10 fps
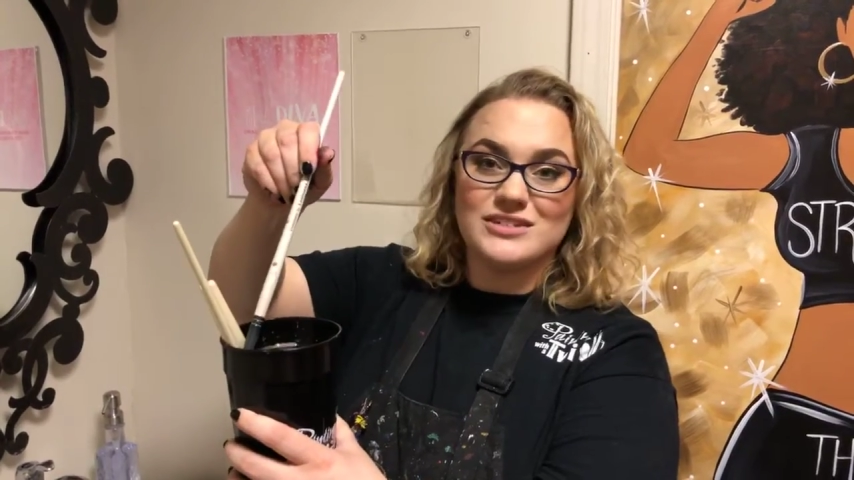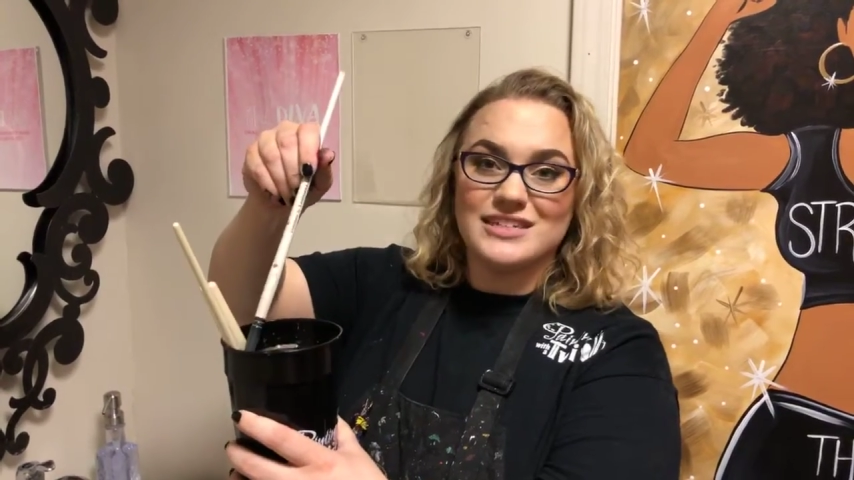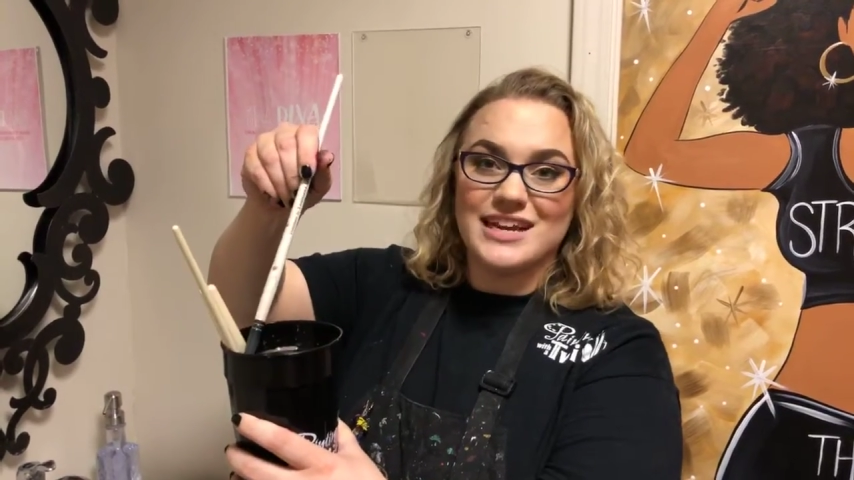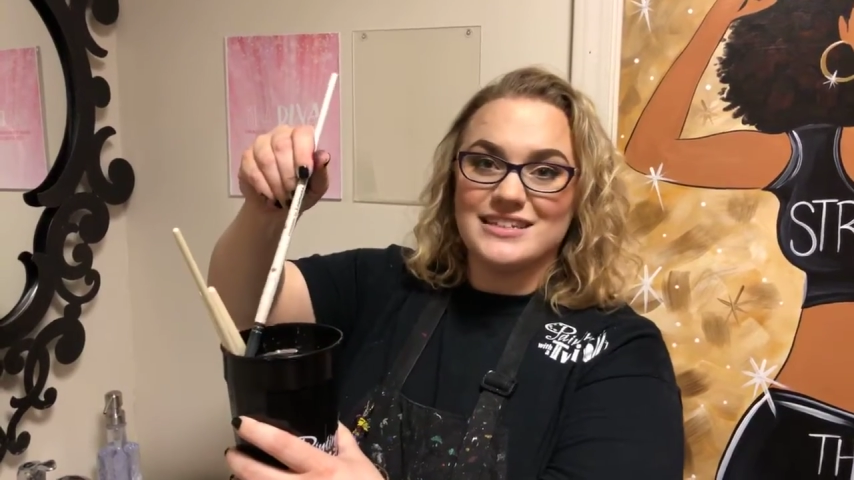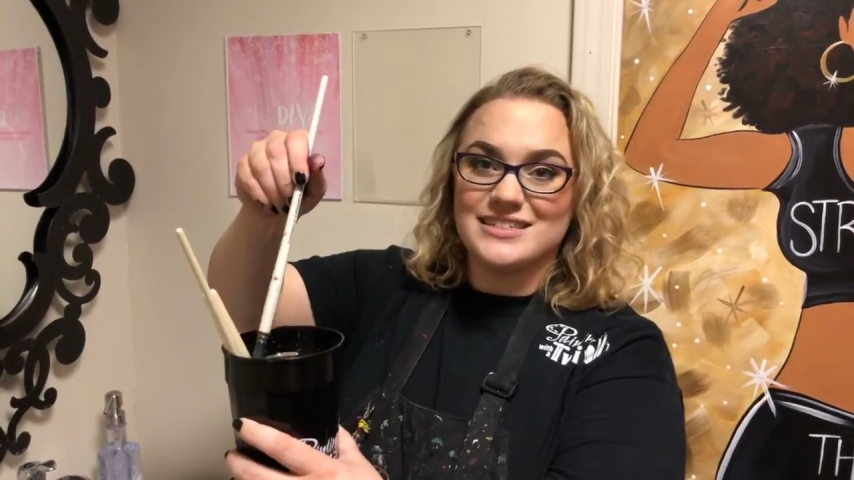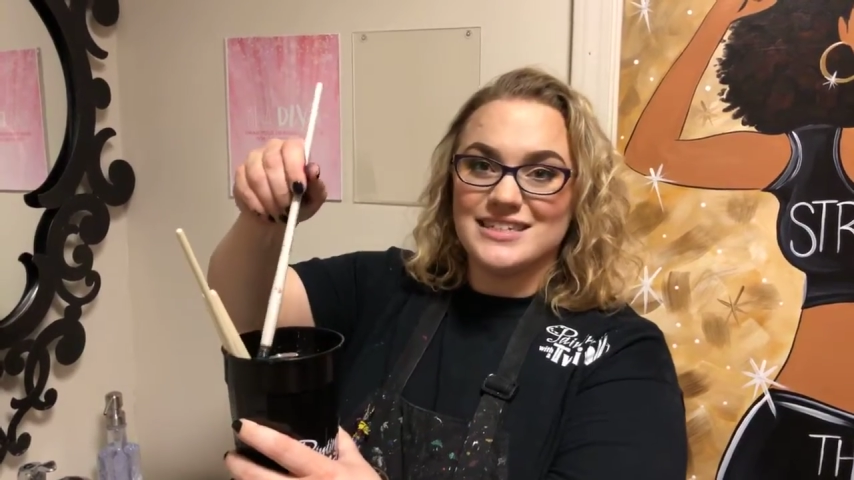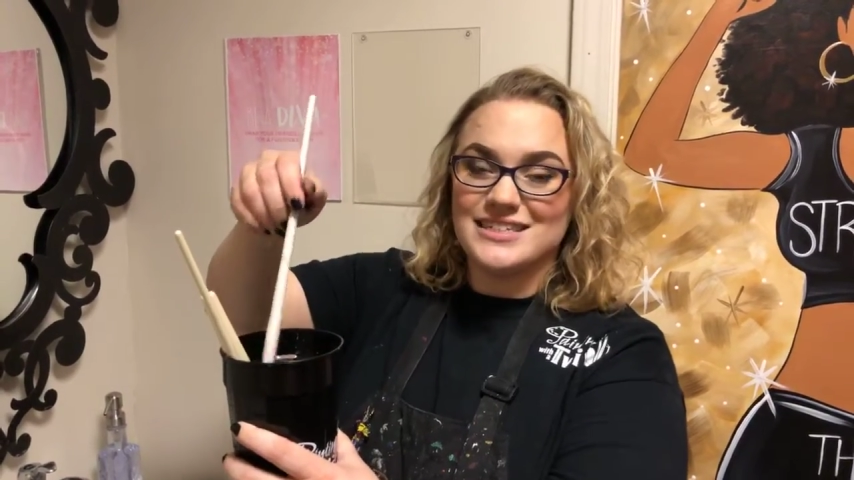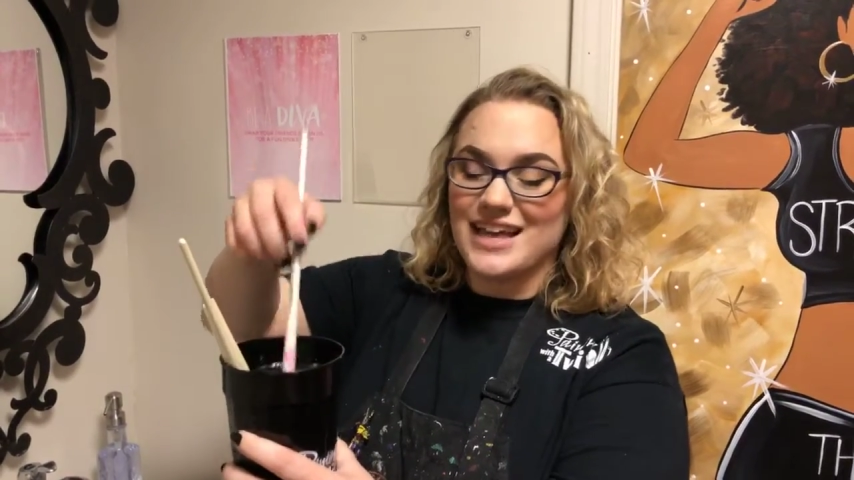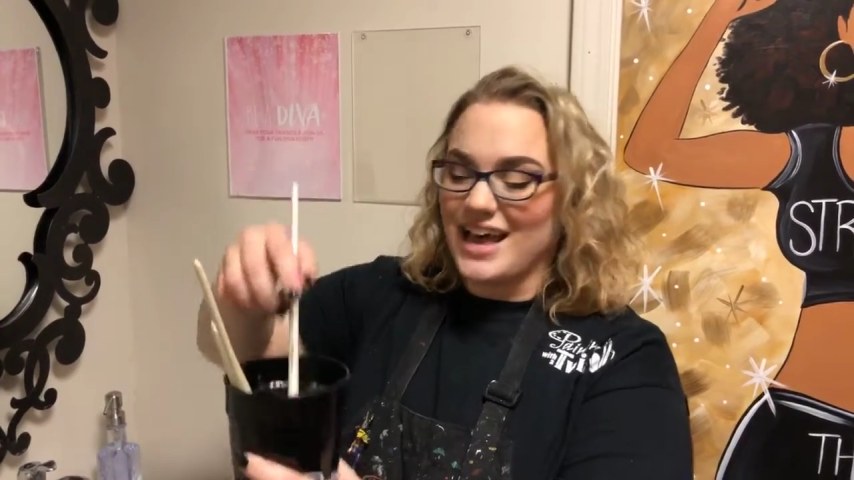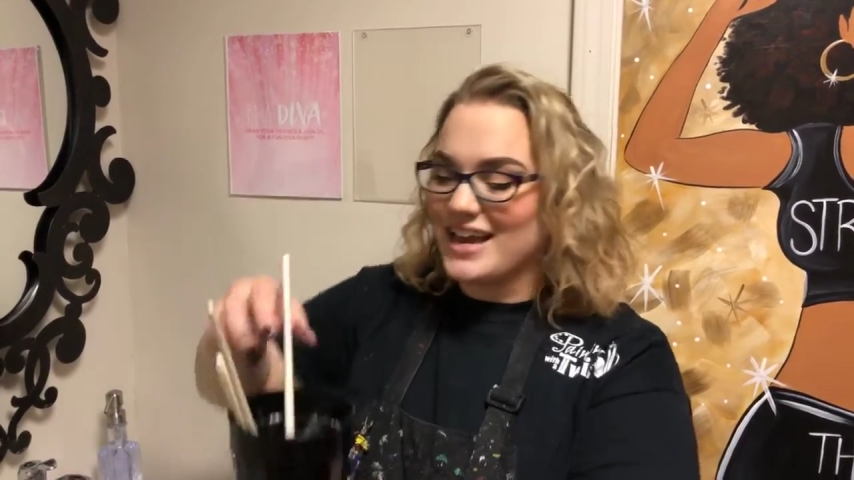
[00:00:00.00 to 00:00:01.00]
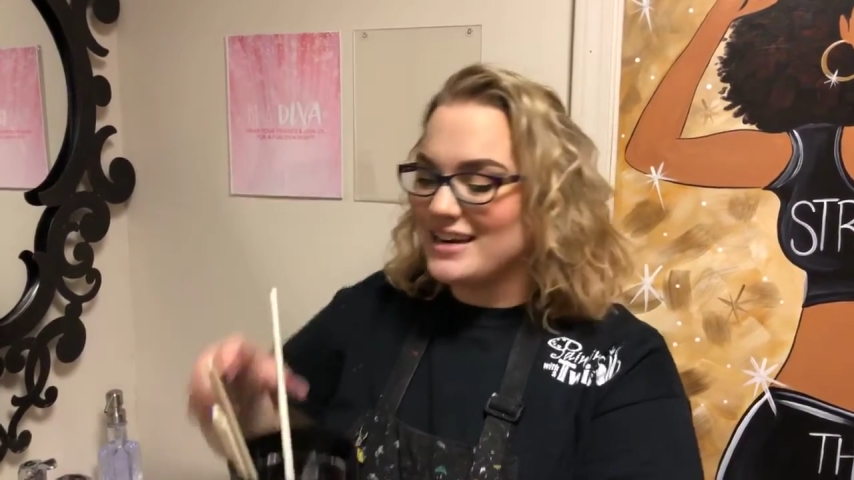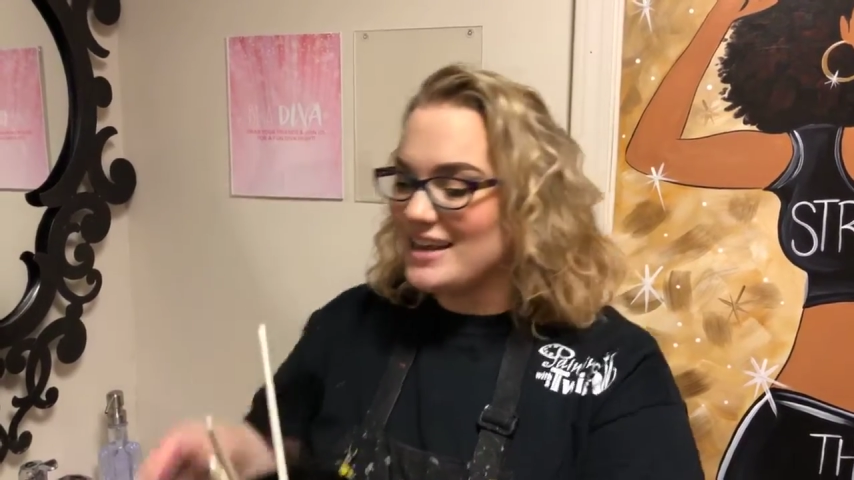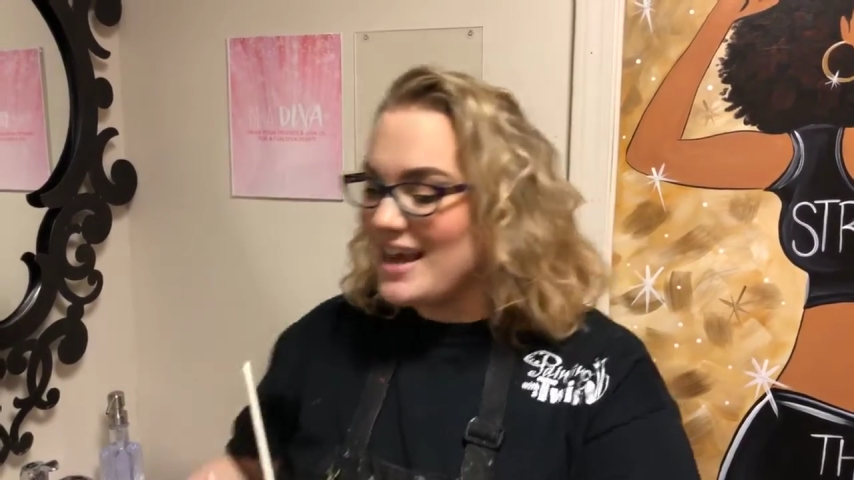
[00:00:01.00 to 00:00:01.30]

against the side.